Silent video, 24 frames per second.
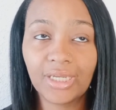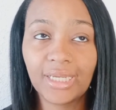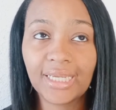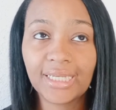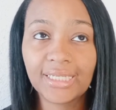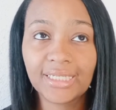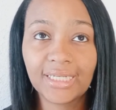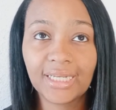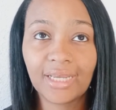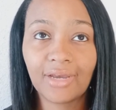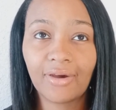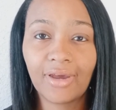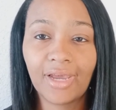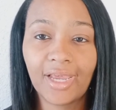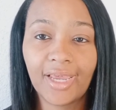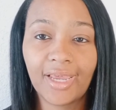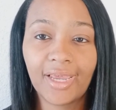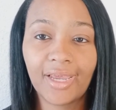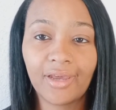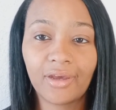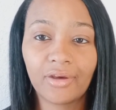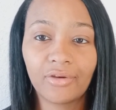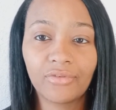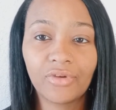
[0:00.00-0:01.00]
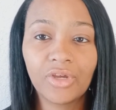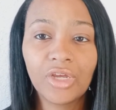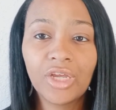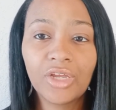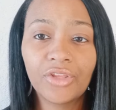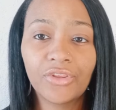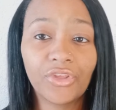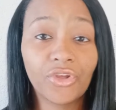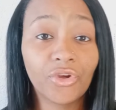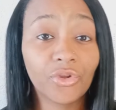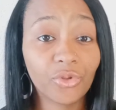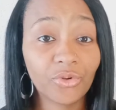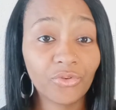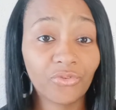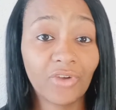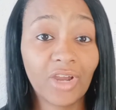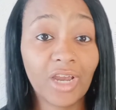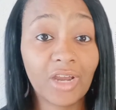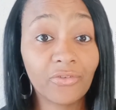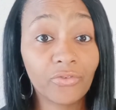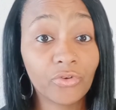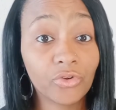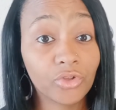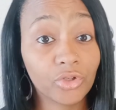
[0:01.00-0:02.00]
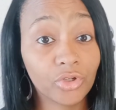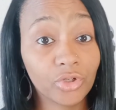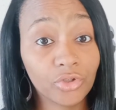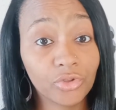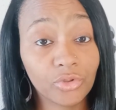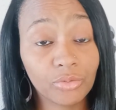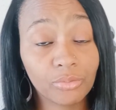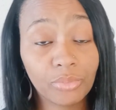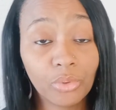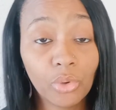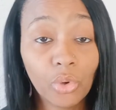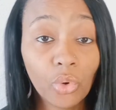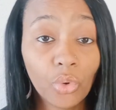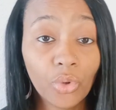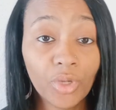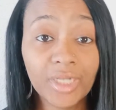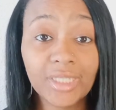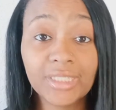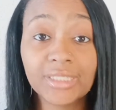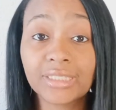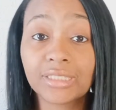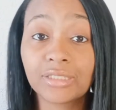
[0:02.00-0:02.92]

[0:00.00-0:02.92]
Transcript: and then I'll have the other five for the other boys.